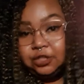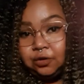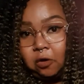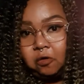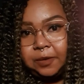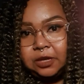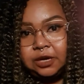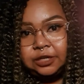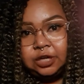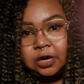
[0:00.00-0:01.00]
you open
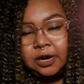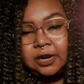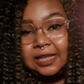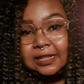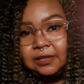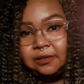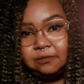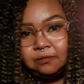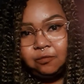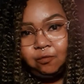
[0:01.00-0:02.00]
your jar,
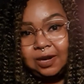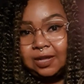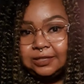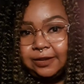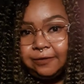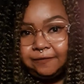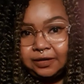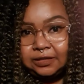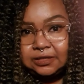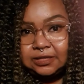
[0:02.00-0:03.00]
when I say
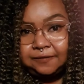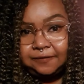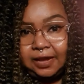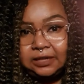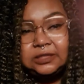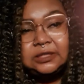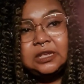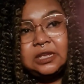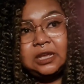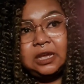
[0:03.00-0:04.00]
reverse the effects,
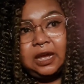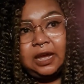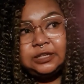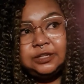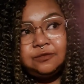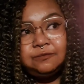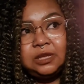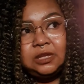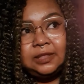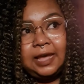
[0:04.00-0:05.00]
I do
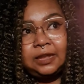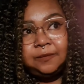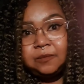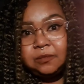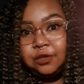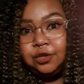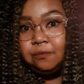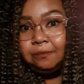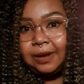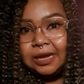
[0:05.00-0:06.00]
mean that you
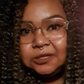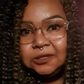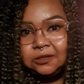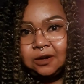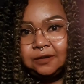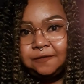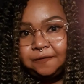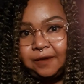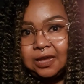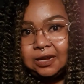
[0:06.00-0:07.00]
might start
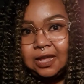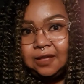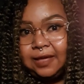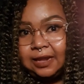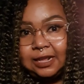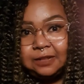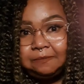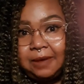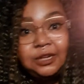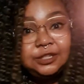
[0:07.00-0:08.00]
fighting, that it
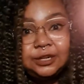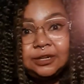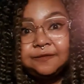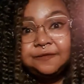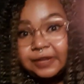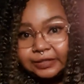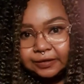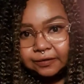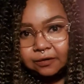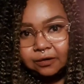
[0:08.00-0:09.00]
might turn
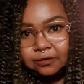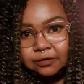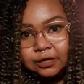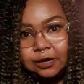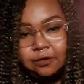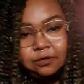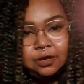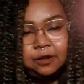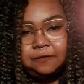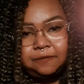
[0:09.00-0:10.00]
physical,
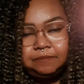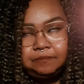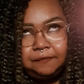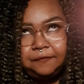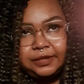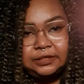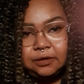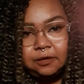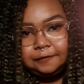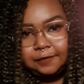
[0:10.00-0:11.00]

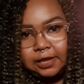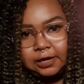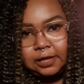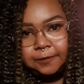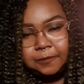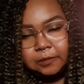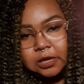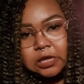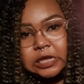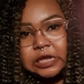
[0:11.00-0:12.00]
physical fighting.
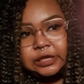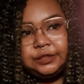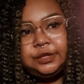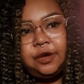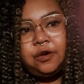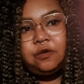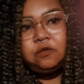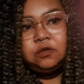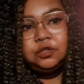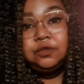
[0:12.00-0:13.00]

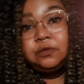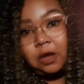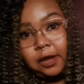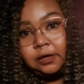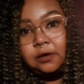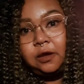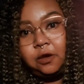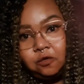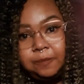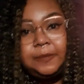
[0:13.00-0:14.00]
So do not
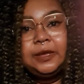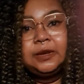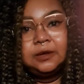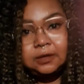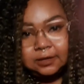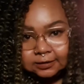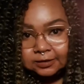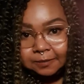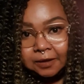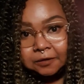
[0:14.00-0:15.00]
open a
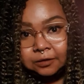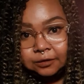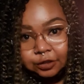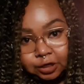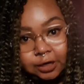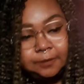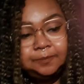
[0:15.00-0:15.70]
spell jar.